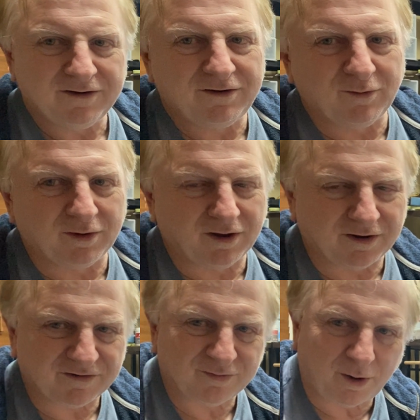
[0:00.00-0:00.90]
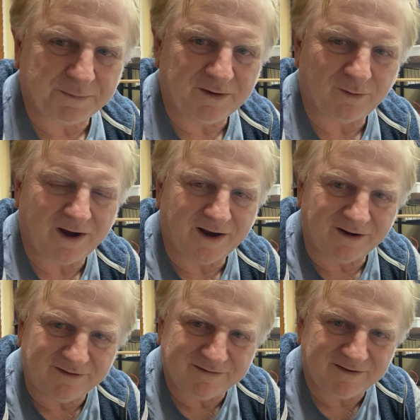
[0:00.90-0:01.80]
do a lot of swappy
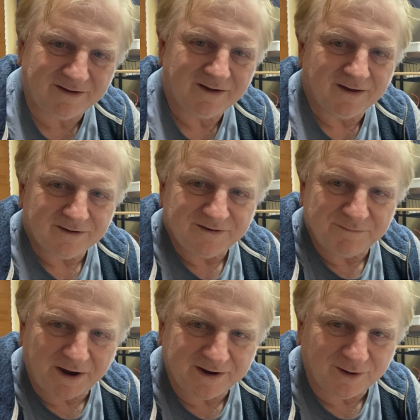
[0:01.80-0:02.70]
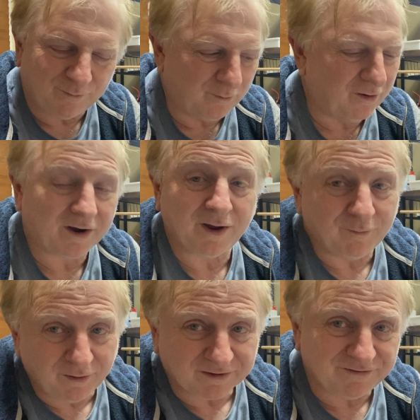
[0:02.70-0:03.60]
rounds to make it work. It
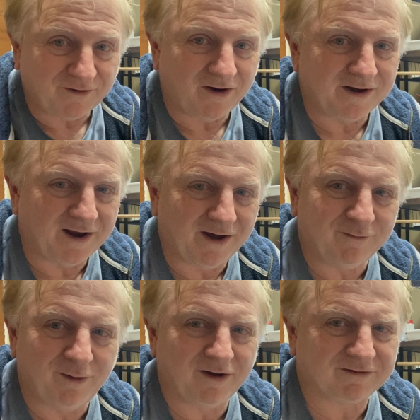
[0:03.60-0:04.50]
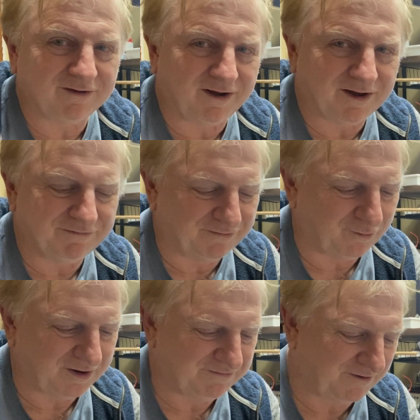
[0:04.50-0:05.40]
works fine now. It works like a
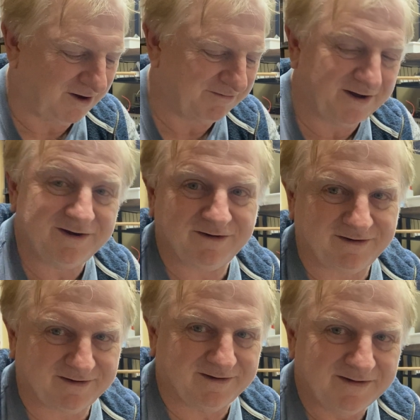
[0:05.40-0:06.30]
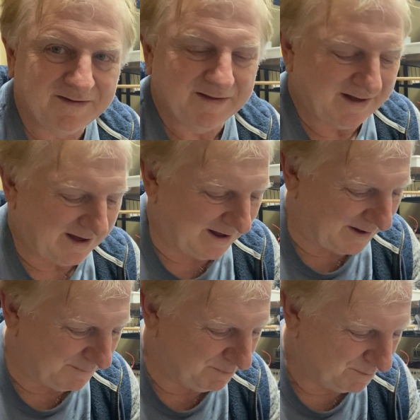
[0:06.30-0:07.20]
4500.
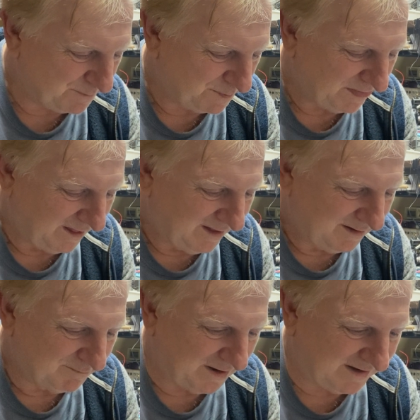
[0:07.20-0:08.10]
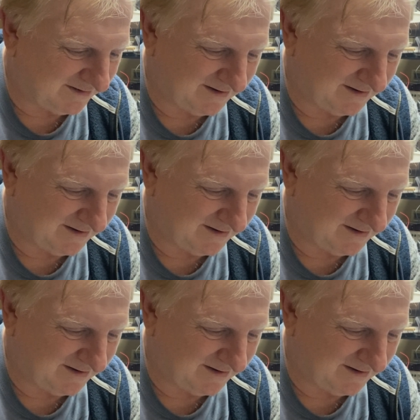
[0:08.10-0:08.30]
Um, but